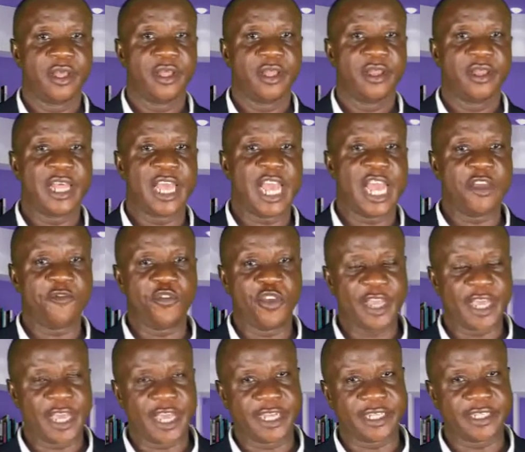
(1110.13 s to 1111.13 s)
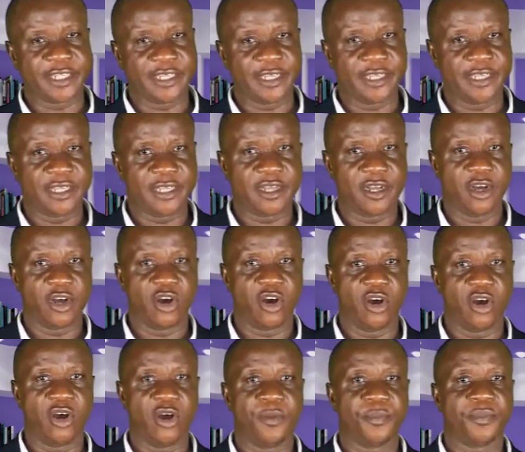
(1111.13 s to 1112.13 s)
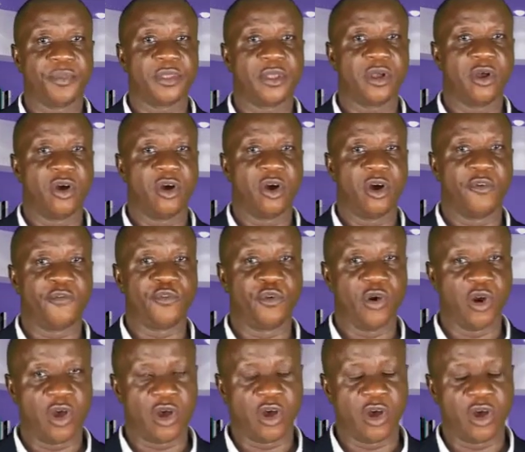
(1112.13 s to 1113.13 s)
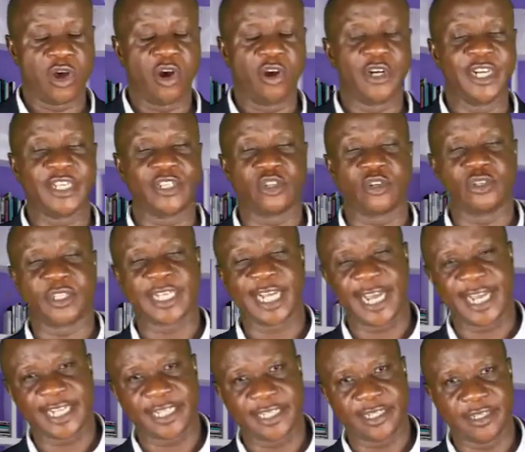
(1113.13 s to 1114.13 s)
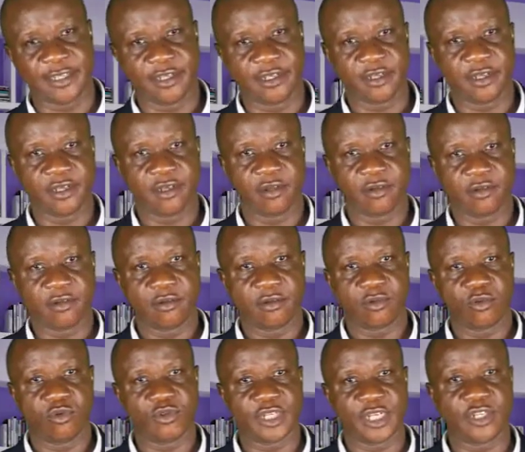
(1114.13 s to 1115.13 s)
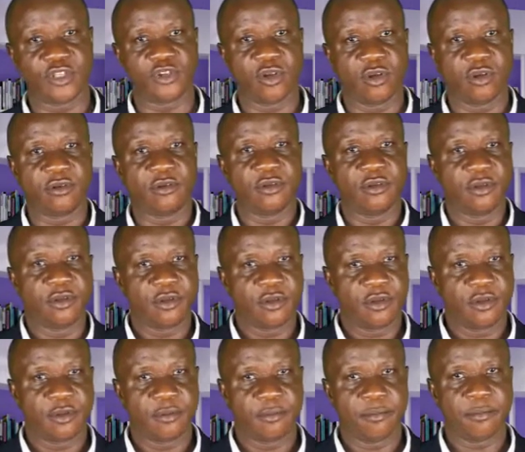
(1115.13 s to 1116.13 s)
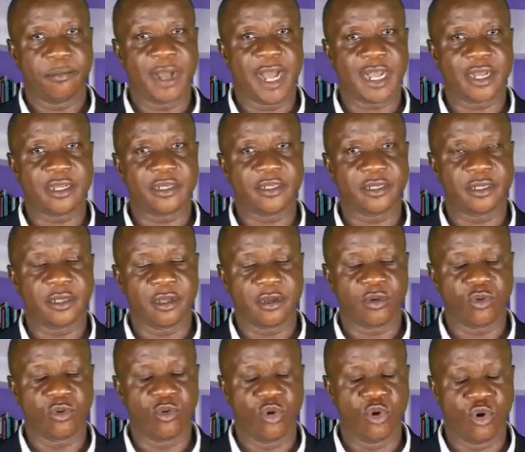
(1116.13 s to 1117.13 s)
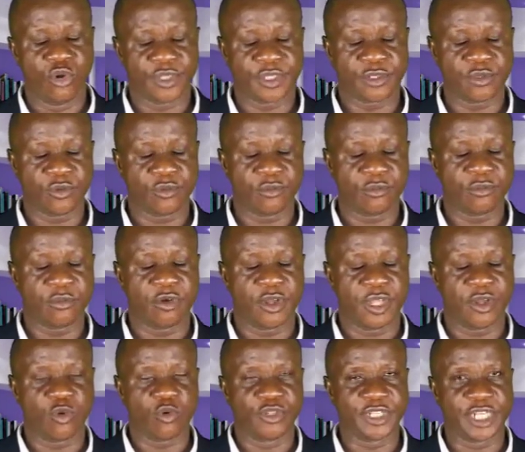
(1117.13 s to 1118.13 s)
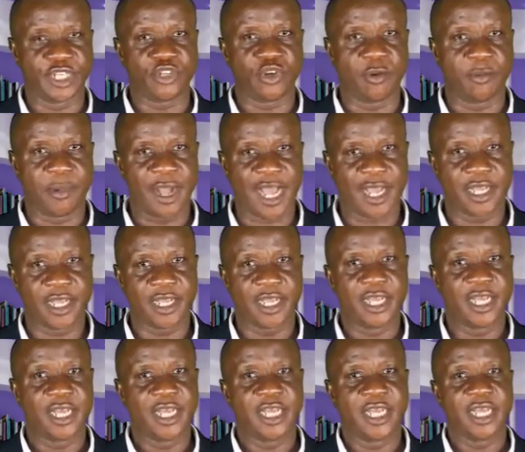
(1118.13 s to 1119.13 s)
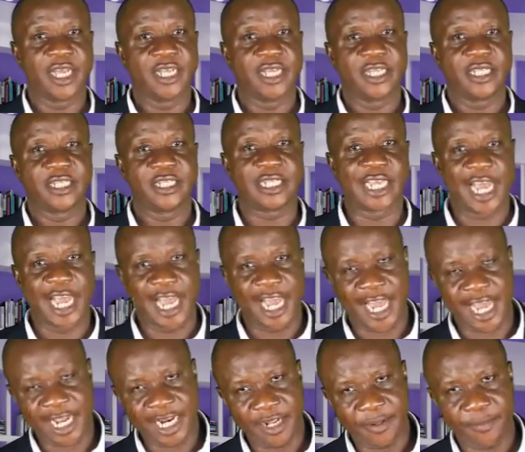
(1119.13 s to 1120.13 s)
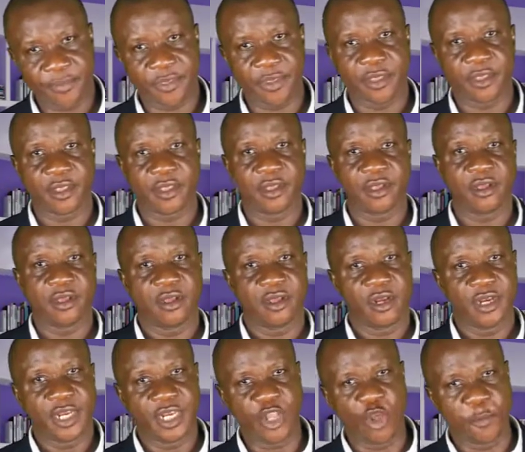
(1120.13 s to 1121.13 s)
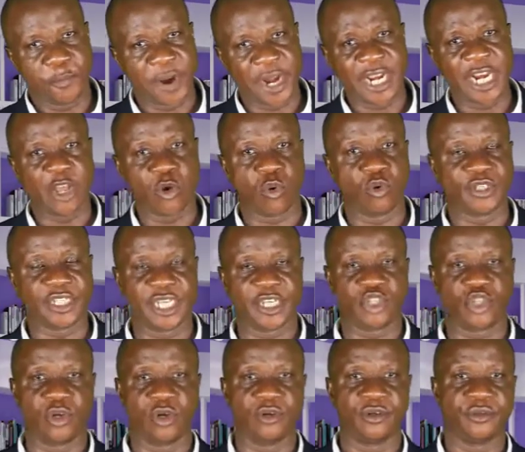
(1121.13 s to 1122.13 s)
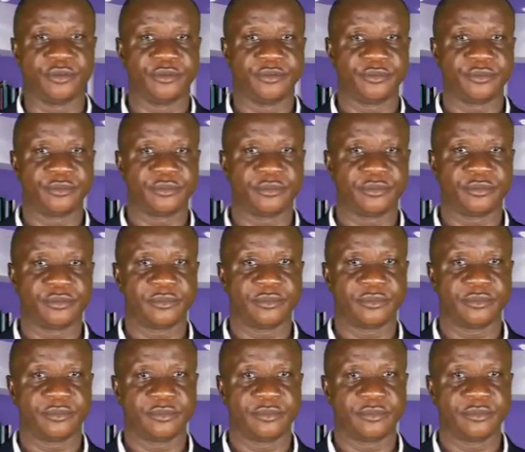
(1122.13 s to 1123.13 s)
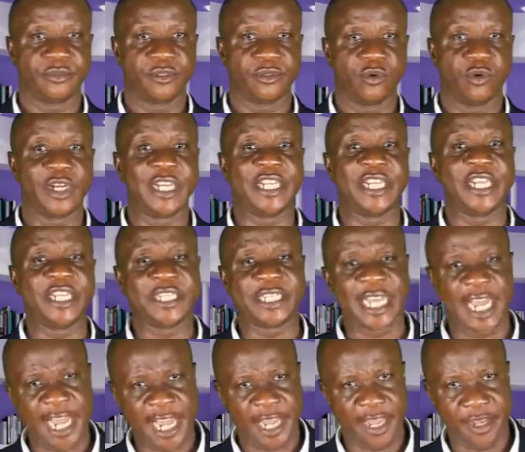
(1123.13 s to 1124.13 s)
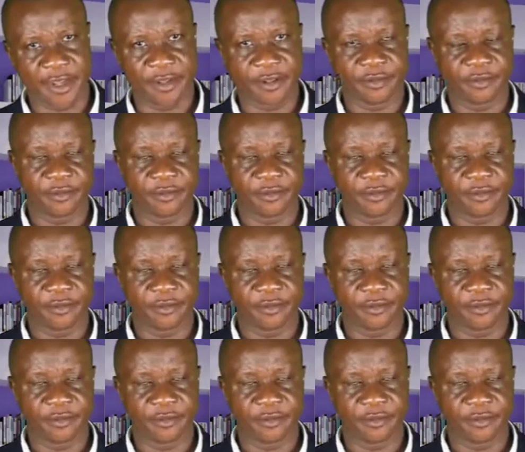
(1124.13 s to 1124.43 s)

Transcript: The Efficacy of Law on the Society, quotation mark close, or in quotation mark, said, you bring the quotation. What did he say?